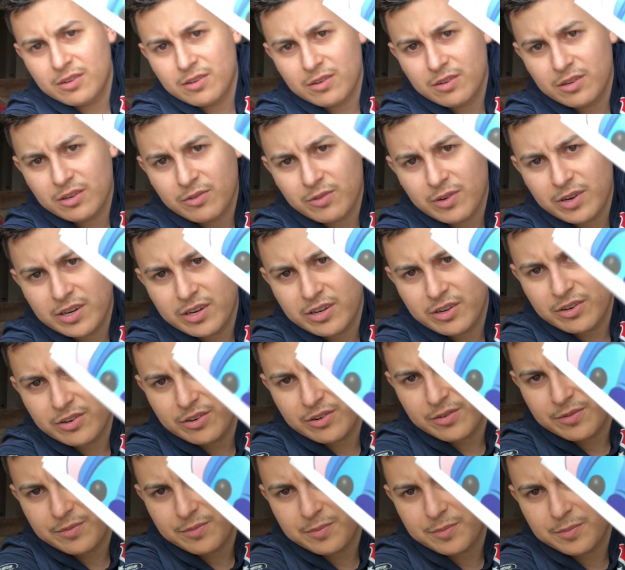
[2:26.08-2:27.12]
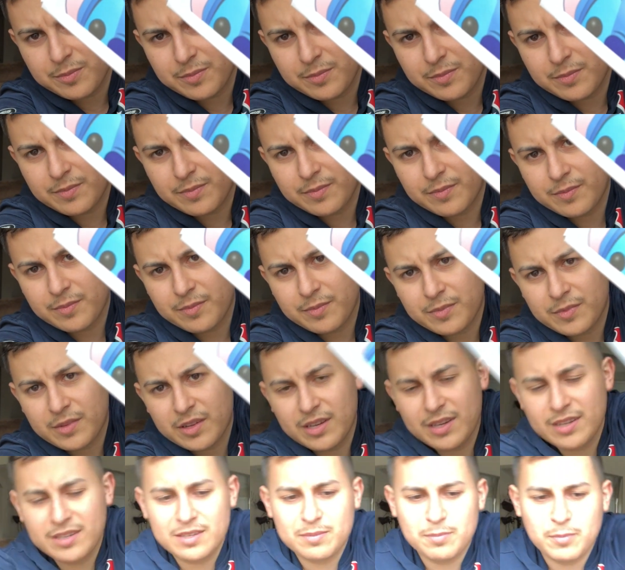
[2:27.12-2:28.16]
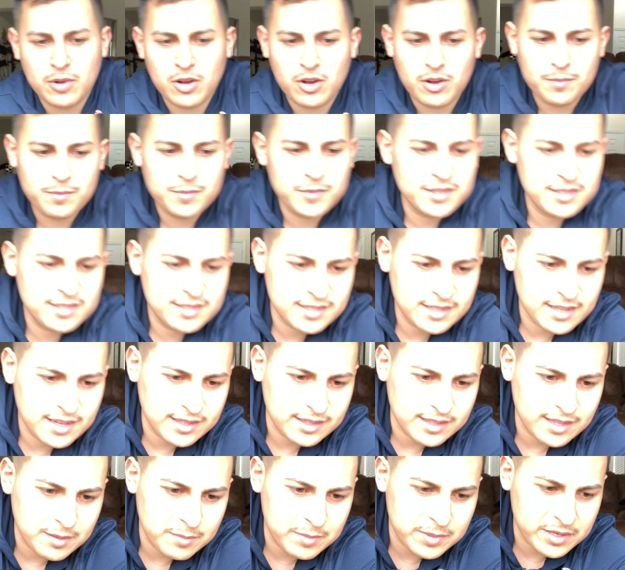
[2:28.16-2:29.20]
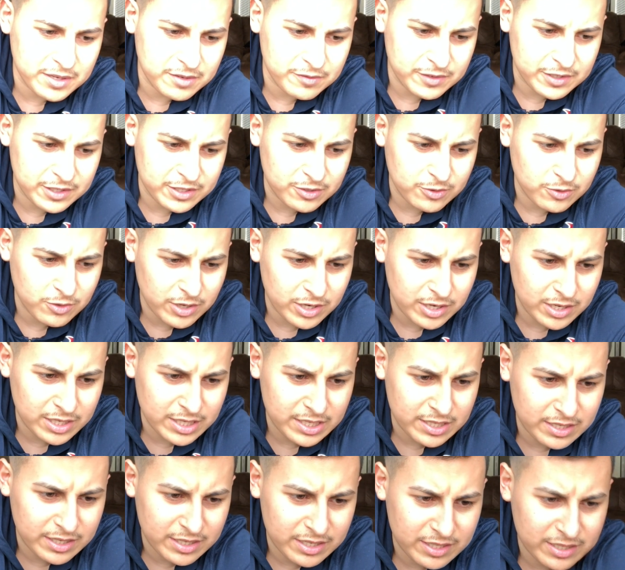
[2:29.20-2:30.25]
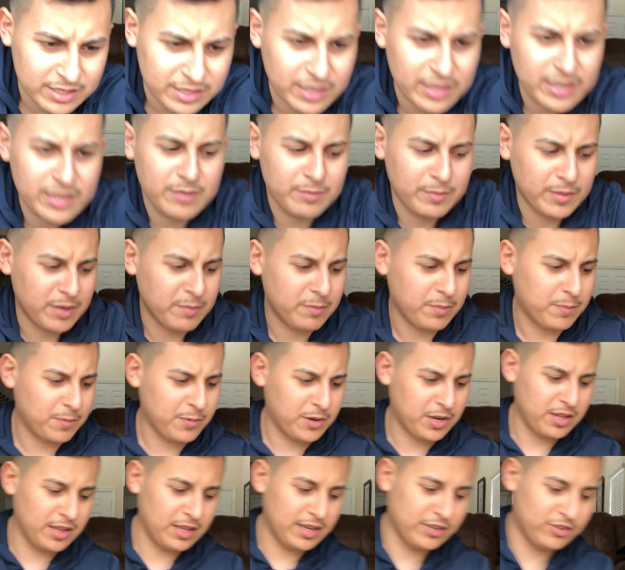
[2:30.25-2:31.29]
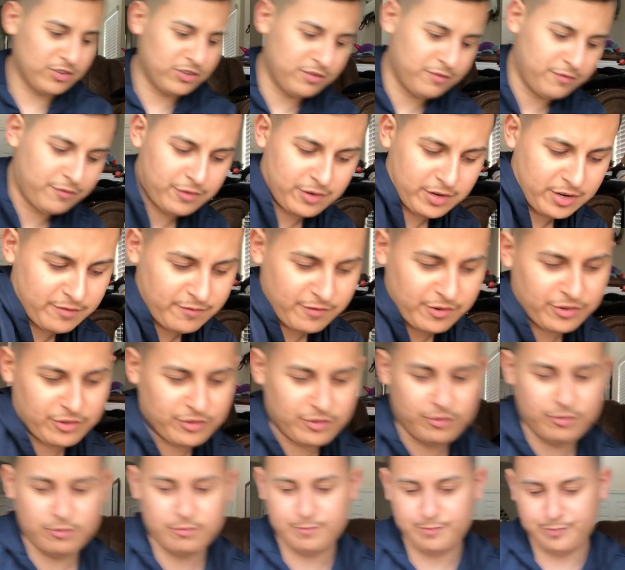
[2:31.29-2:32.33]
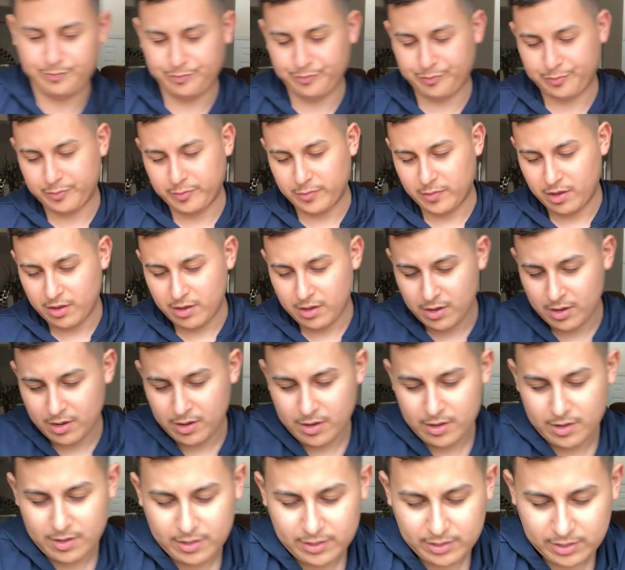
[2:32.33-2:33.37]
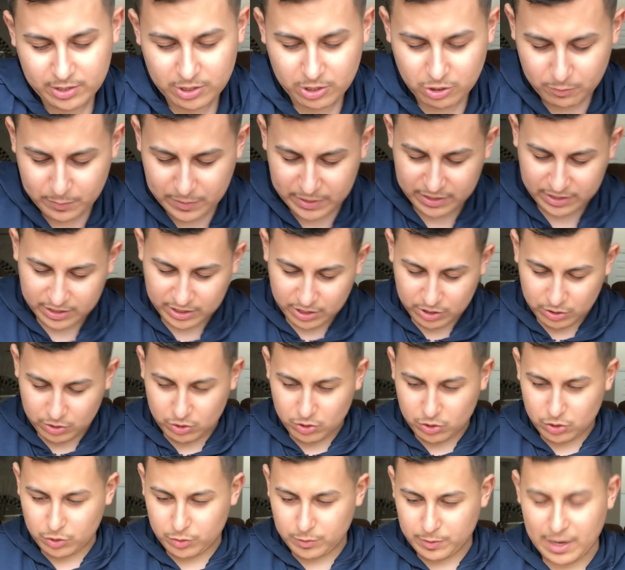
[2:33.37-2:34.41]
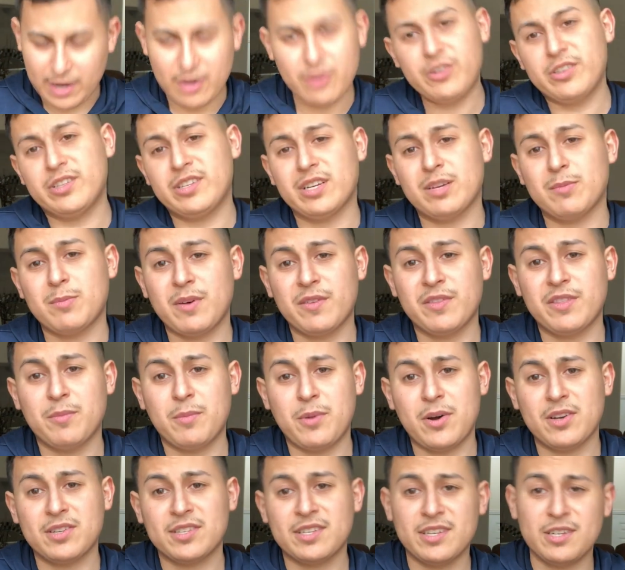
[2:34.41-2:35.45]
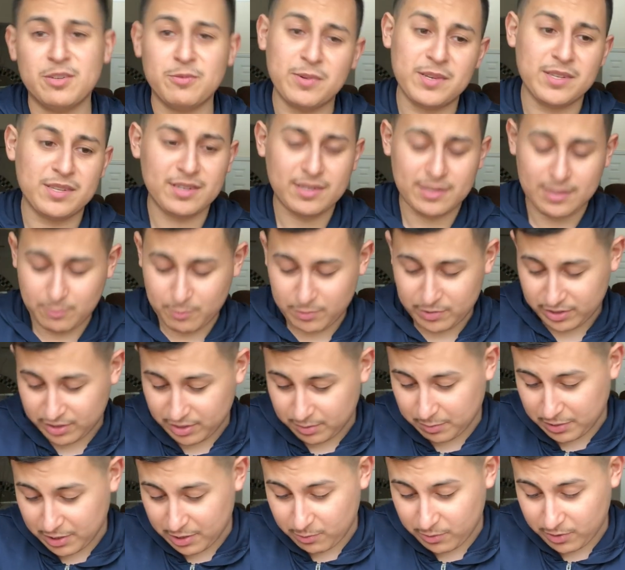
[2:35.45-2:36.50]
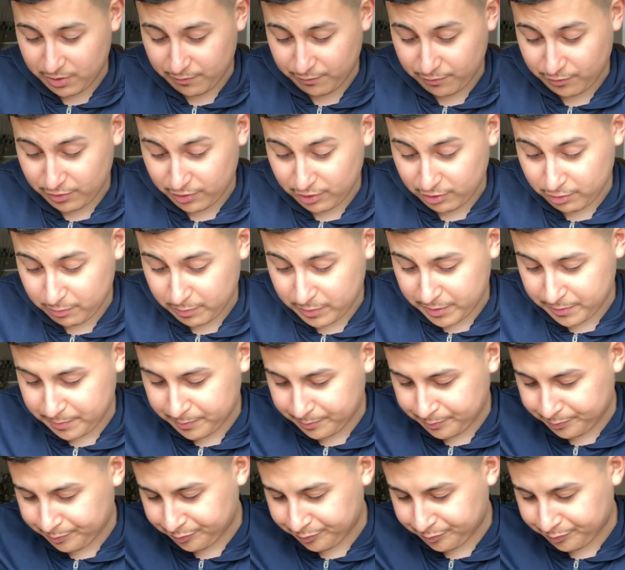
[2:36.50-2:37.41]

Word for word: Look right here. It's mom. It's not that big of a deal. And he's going to stay in my collection forever, so it's no big deal. I already took him out the box anyways because I wanted to play with him for a little bit.